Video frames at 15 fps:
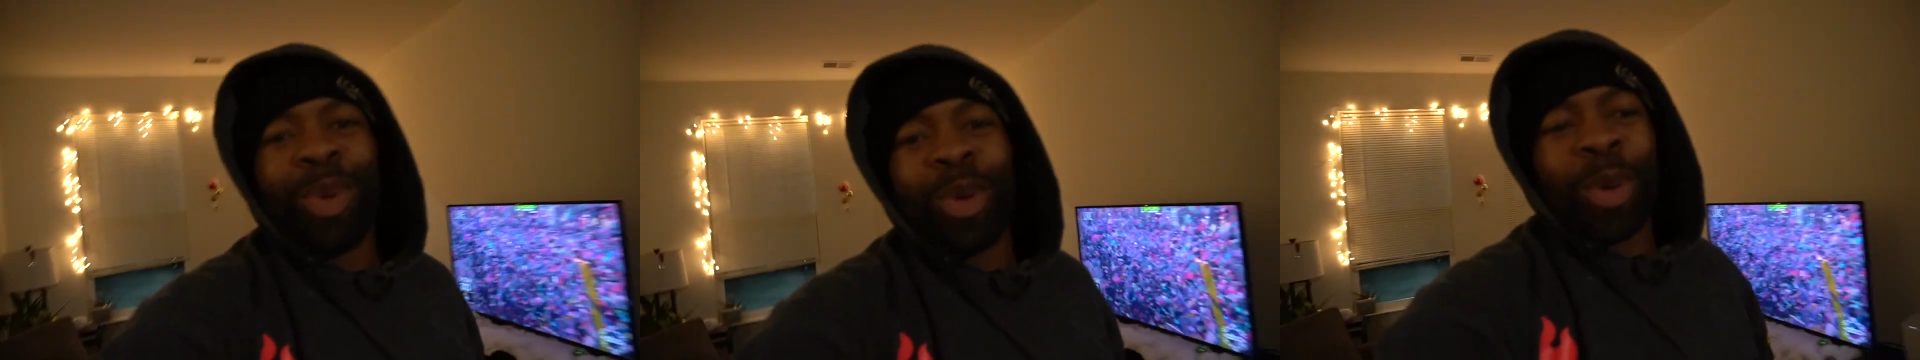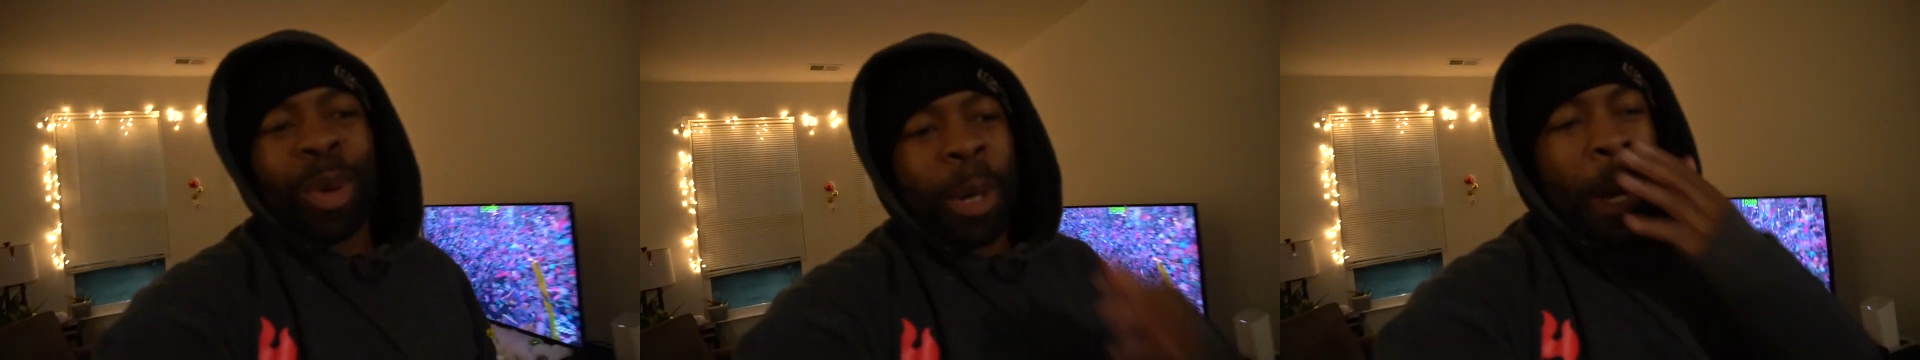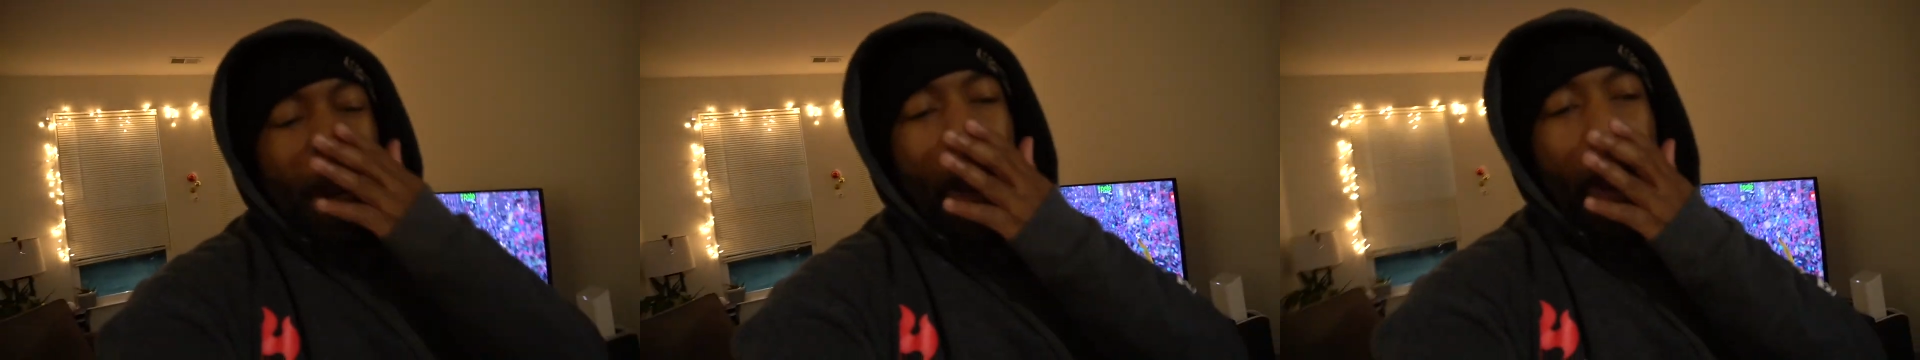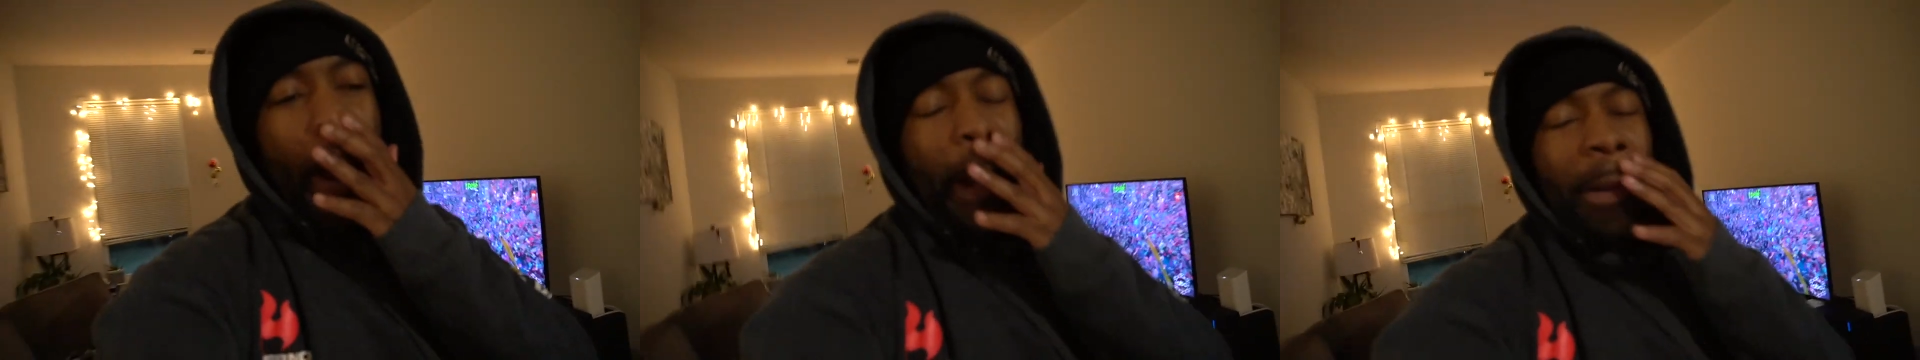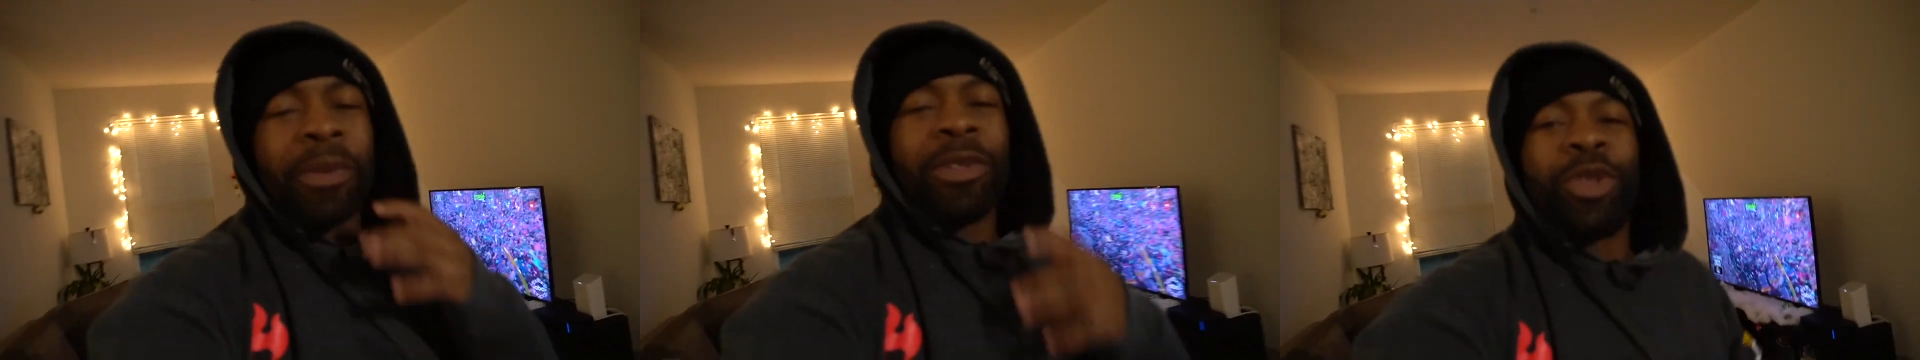4.
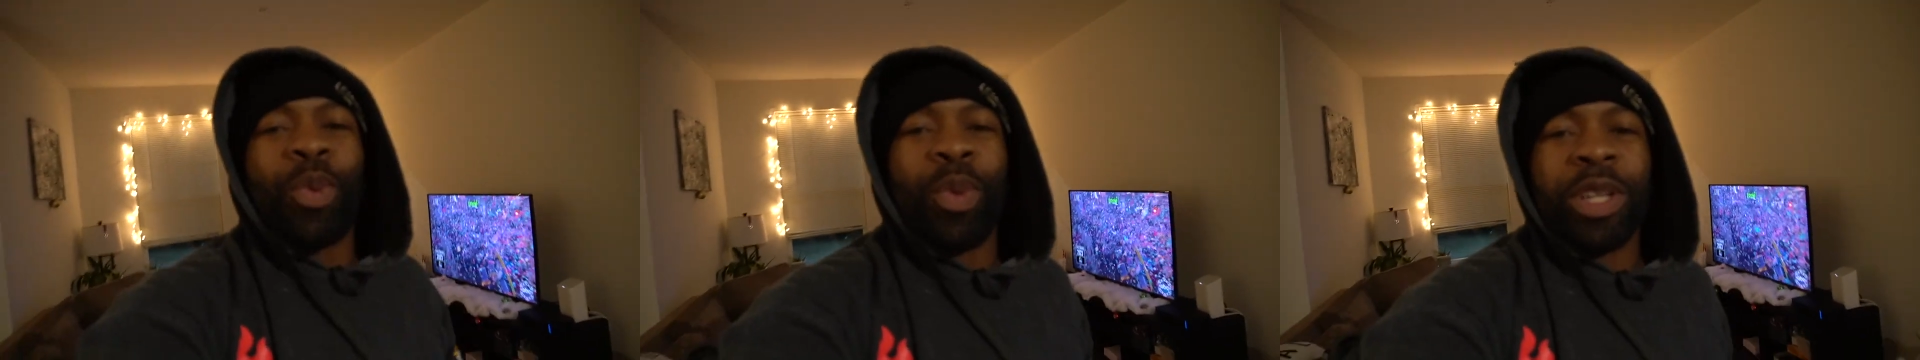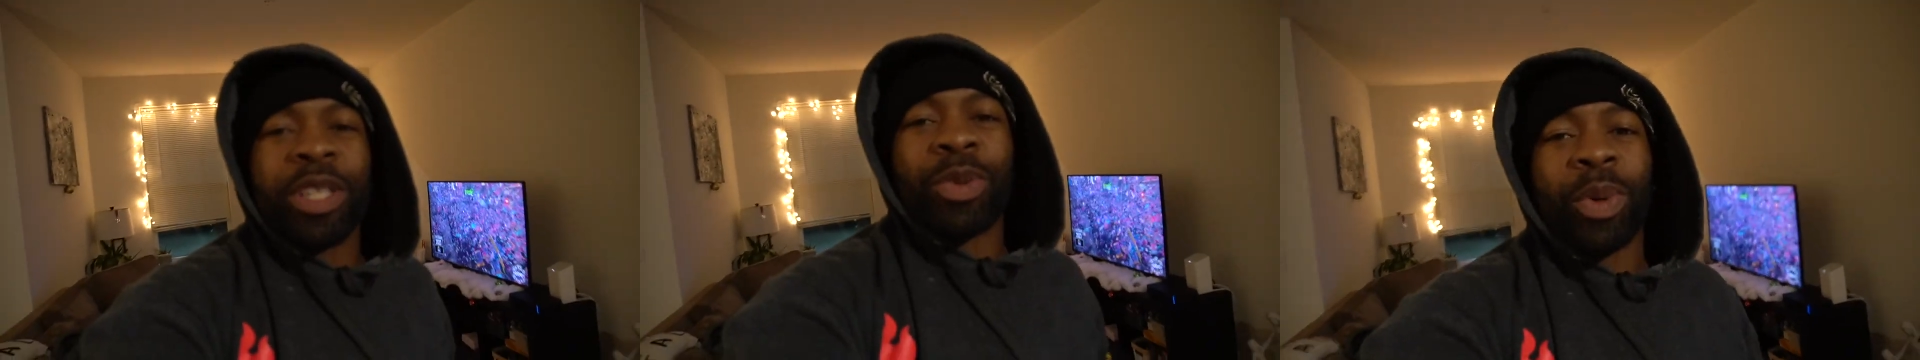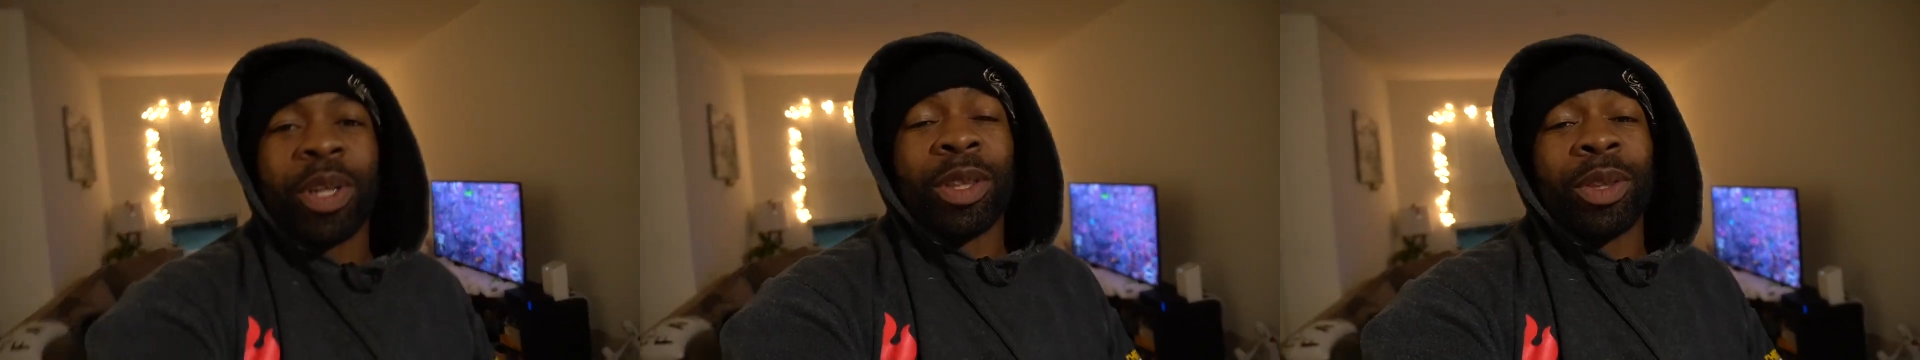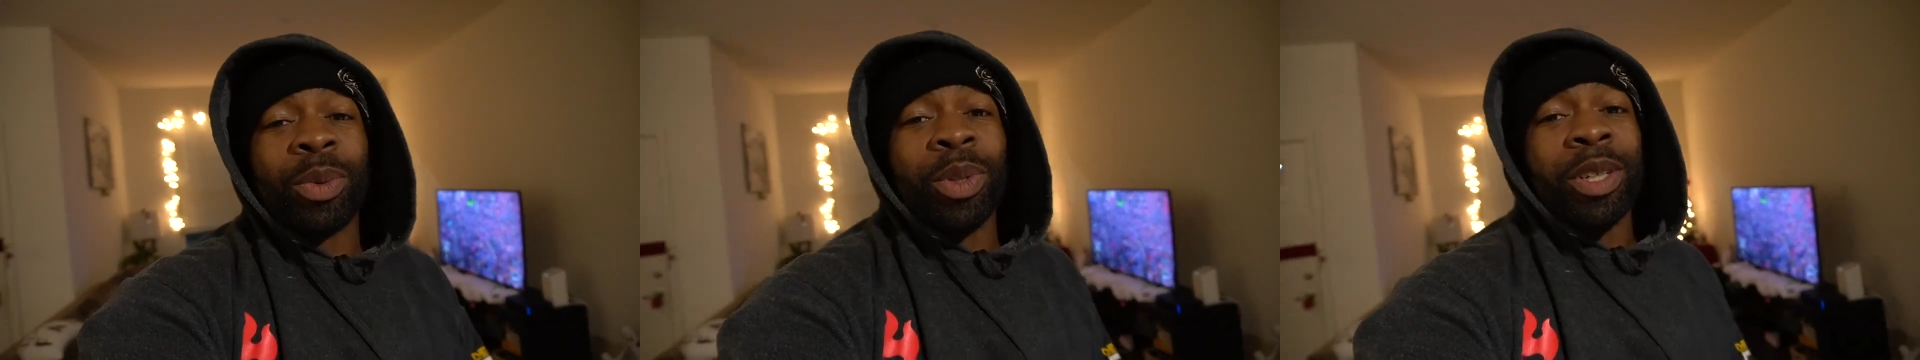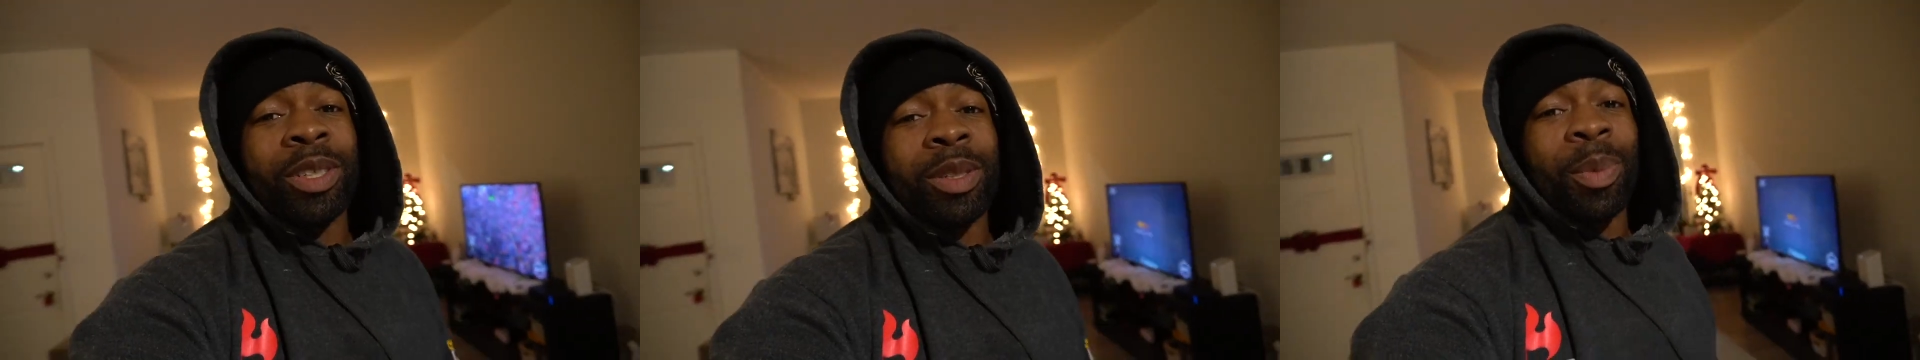
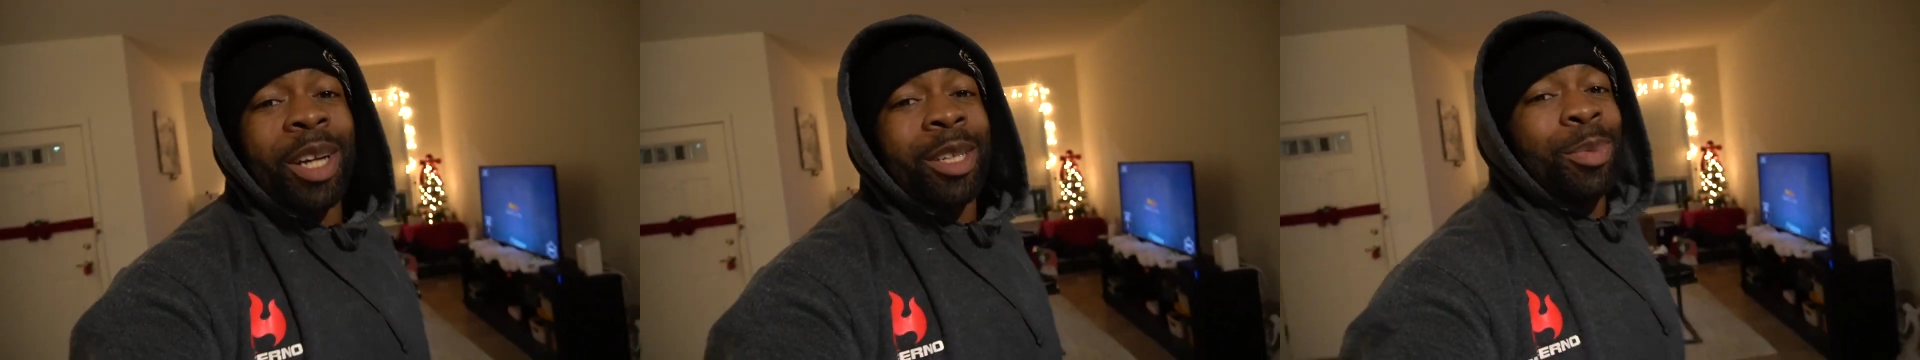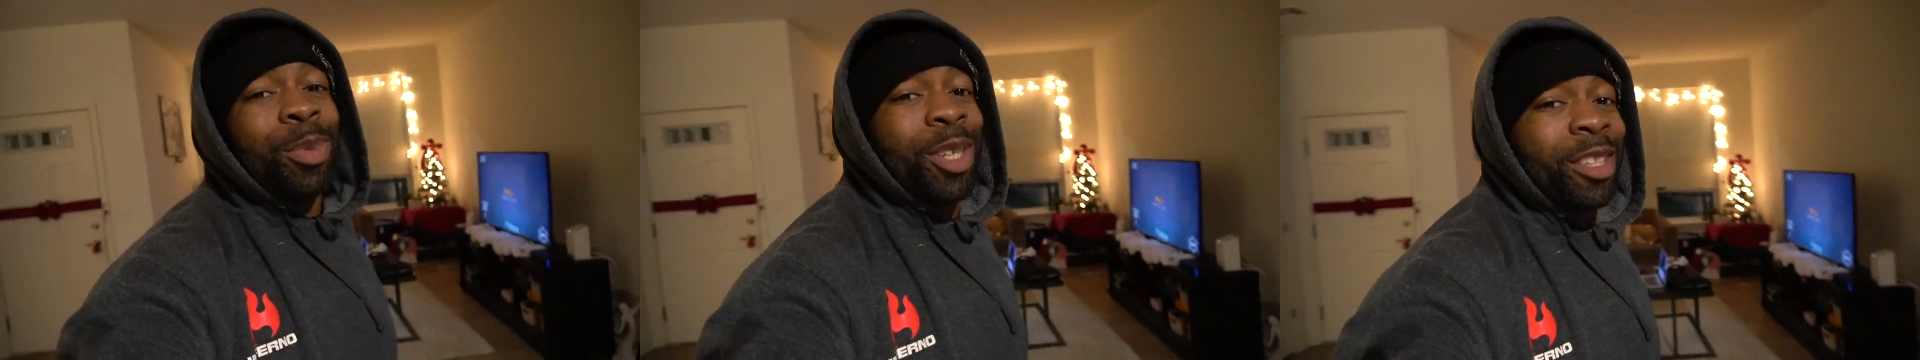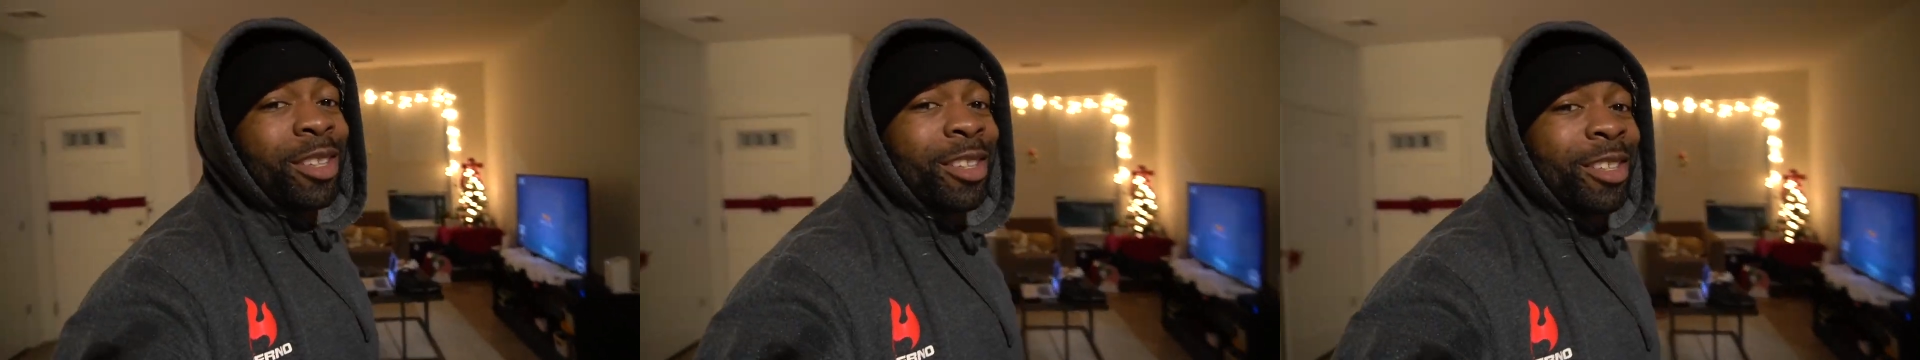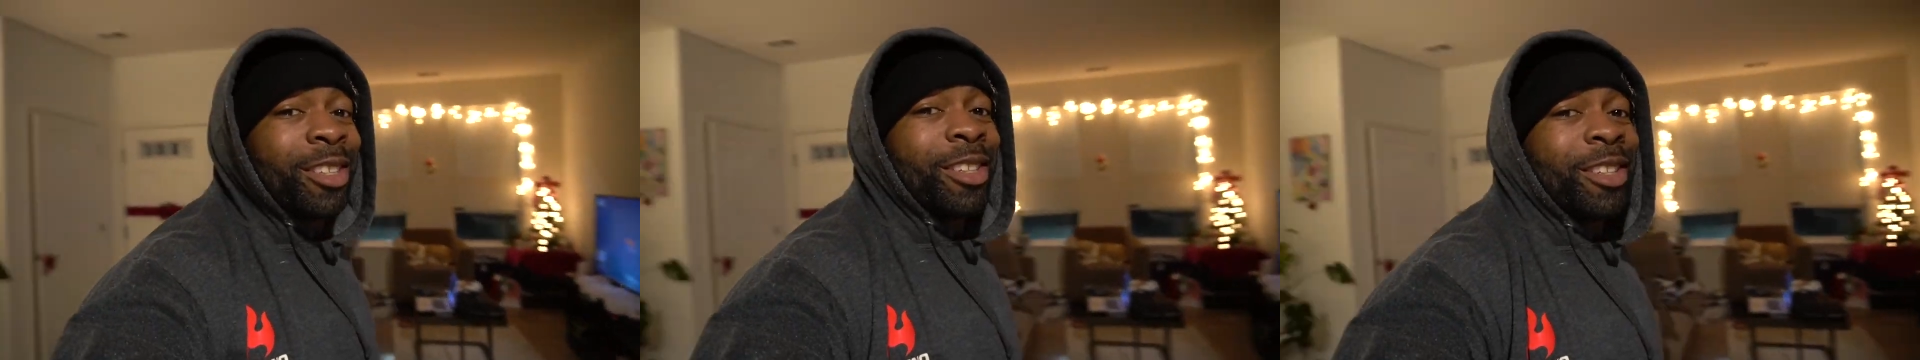2023 is about to be